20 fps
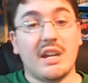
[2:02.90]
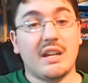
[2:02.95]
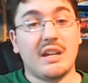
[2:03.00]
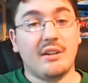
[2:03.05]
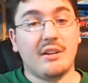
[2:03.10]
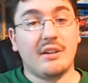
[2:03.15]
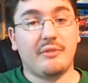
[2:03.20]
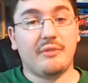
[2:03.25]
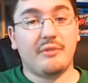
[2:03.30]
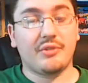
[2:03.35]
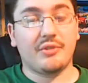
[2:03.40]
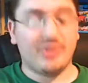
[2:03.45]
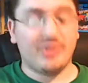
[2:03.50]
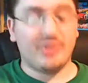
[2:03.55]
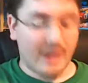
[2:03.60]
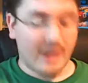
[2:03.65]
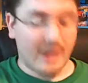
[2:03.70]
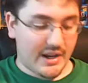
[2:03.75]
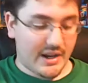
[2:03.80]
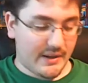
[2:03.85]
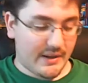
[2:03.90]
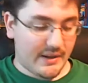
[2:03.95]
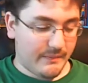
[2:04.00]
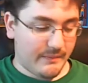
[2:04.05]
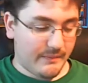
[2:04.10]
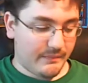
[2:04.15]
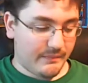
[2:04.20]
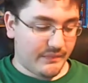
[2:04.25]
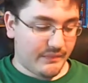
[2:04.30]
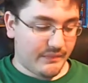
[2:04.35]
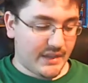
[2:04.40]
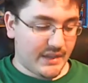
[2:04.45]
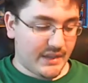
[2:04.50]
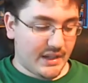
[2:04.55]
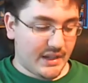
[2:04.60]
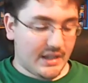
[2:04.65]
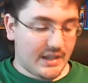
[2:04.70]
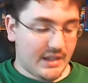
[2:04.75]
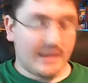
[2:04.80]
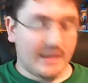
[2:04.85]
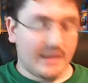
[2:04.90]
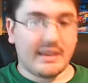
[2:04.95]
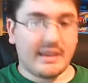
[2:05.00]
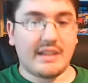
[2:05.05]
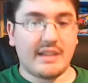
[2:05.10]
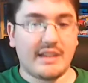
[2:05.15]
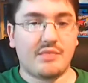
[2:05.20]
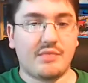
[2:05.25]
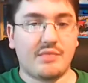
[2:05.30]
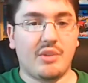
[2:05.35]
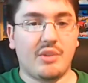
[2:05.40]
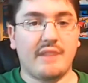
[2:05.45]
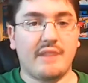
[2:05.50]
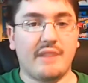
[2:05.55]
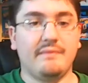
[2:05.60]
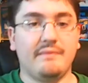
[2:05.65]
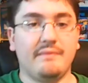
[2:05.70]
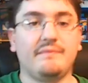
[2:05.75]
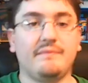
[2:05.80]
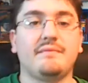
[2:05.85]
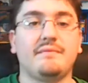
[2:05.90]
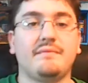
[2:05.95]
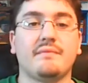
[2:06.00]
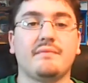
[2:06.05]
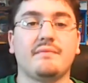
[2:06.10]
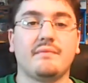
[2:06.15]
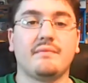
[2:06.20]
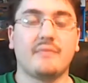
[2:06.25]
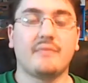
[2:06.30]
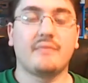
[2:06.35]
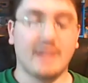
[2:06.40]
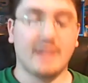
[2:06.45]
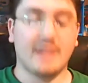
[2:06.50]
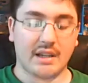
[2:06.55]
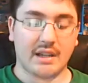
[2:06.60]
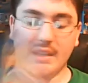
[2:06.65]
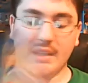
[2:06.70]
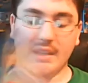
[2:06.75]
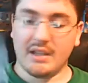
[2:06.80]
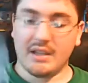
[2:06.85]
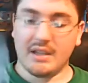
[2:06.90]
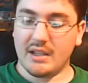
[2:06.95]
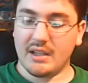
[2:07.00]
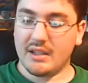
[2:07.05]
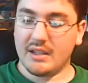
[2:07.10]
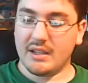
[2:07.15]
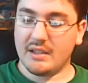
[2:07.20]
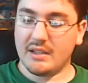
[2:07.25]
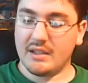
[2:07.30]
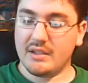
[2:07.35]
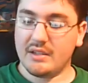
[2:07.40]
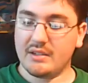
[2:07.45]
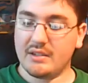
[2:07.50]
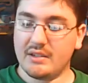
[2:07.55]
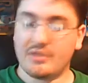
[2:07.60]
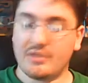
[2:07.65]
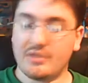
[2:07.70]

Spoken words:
are for trade. This one is